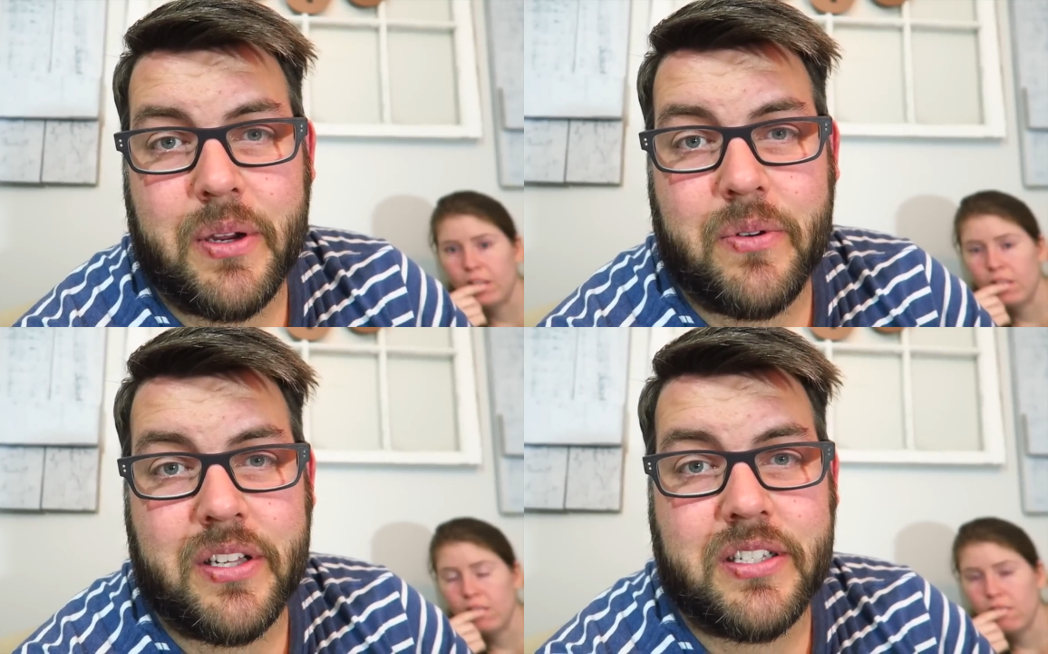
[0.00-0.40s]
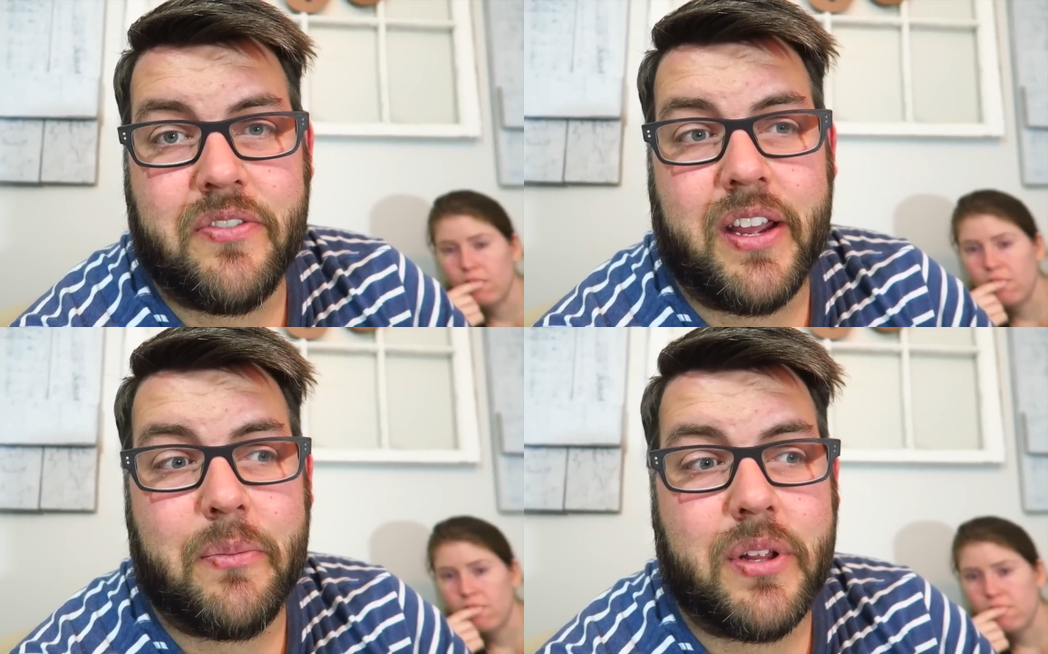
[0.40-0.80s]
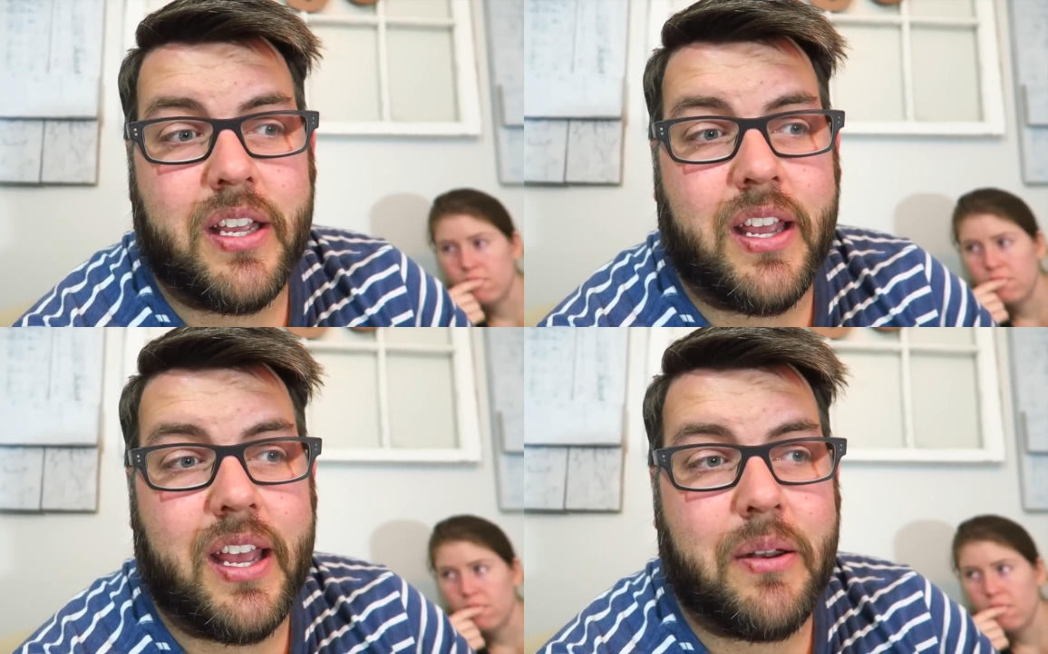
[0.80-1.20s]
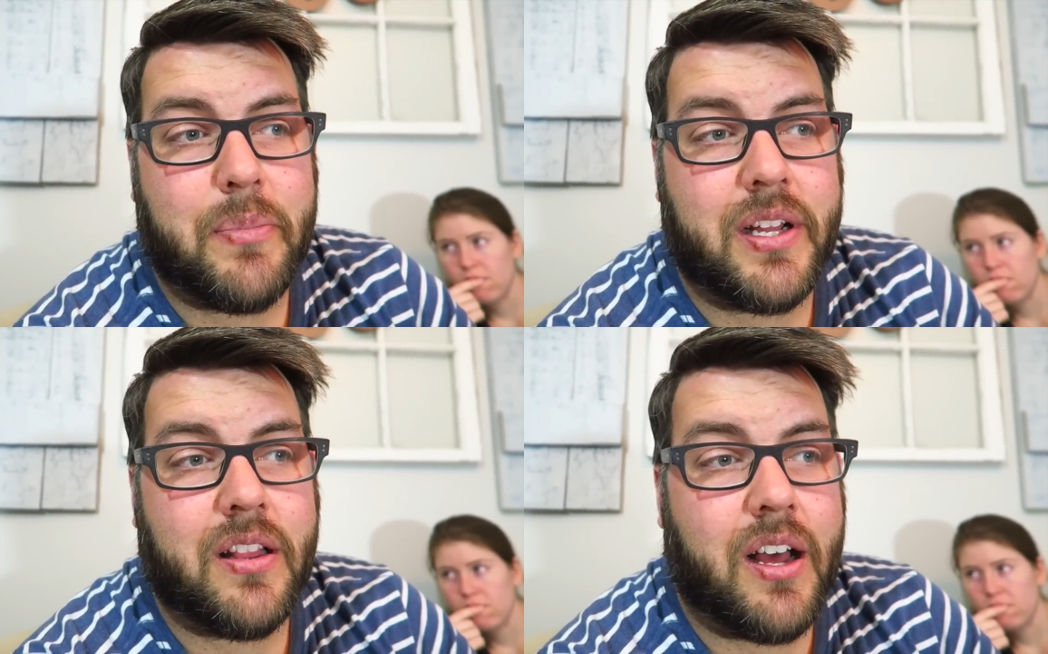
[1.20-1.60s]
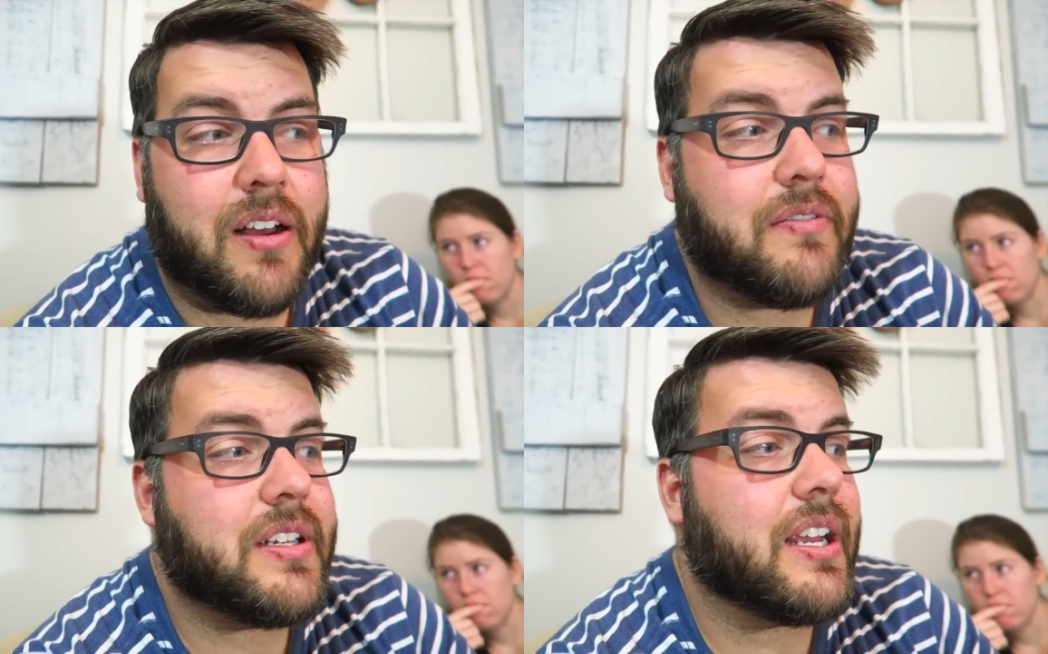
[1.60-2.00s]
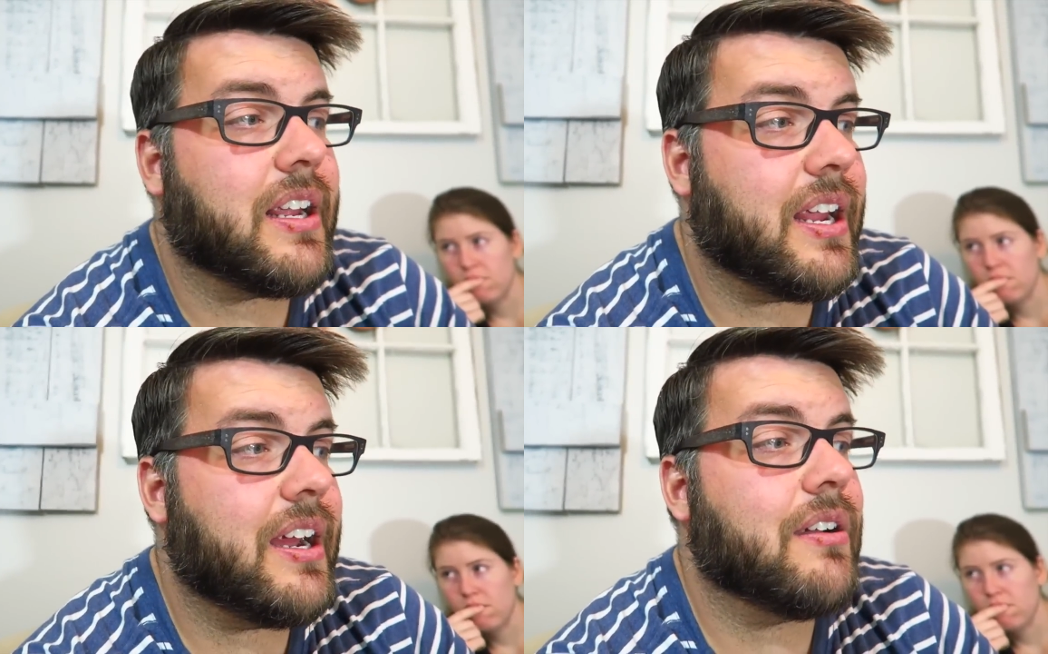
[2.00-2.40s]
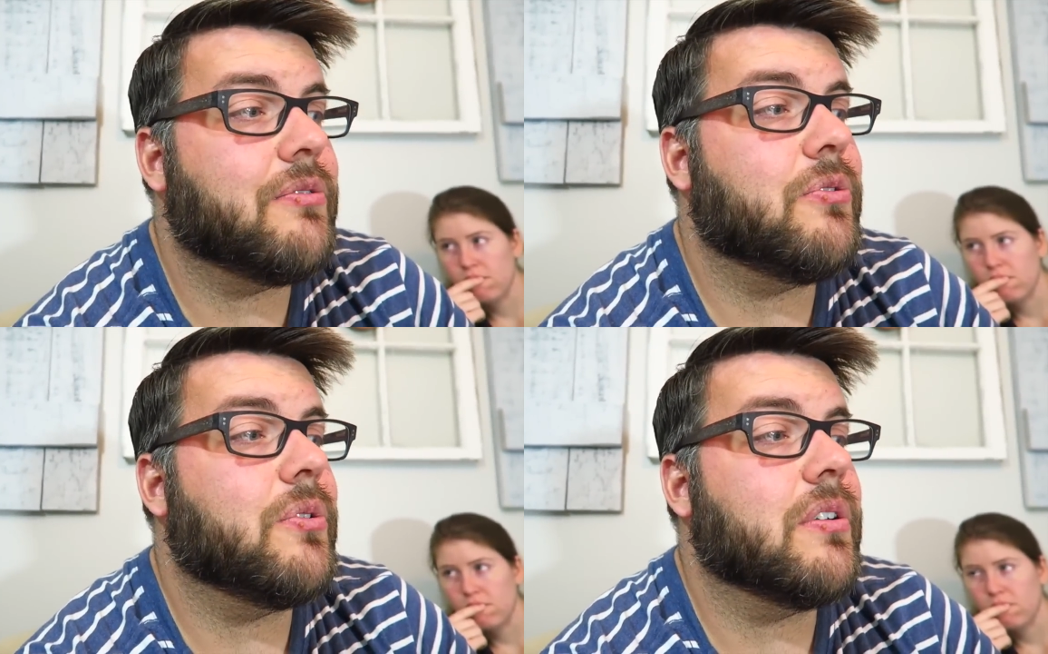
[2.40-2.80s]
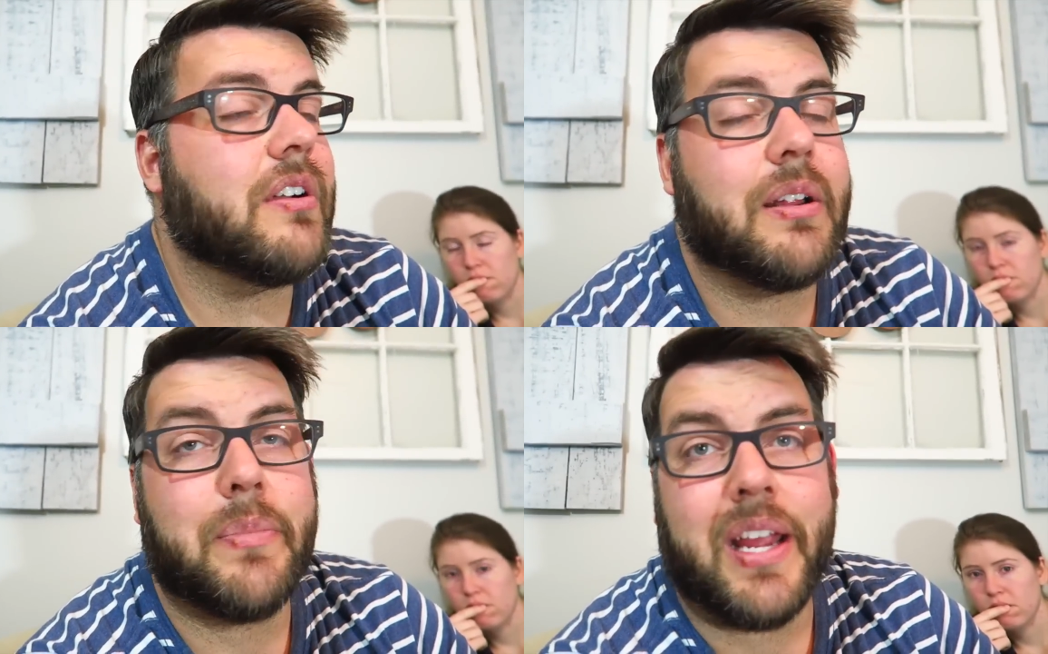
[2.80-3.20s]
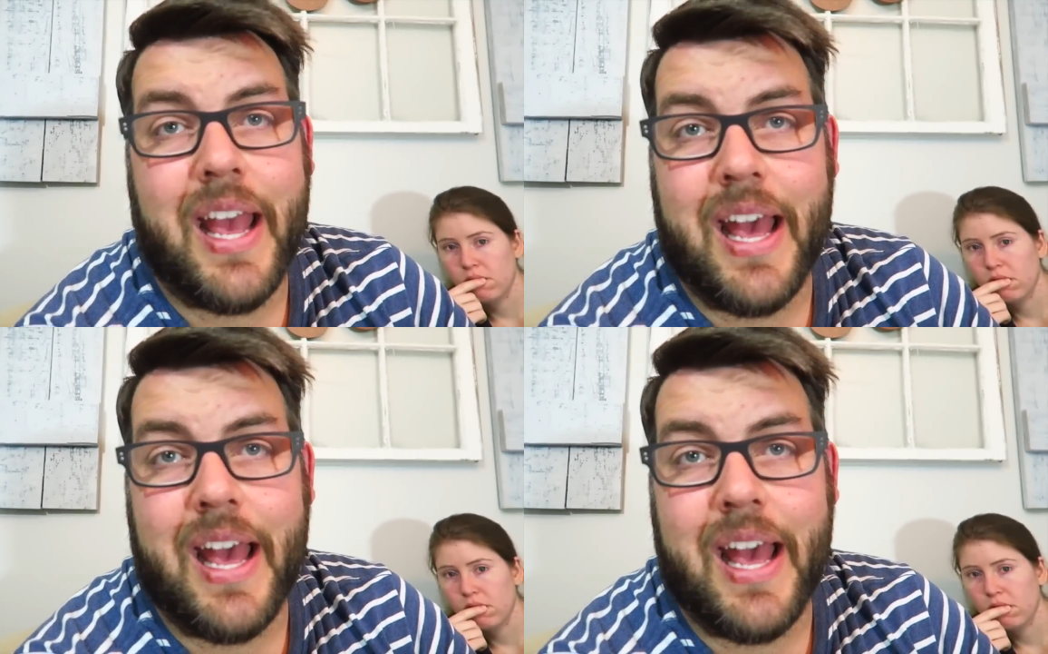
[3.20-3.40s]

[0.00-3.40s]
Speaker 1: be with his family and be loved and cared for and be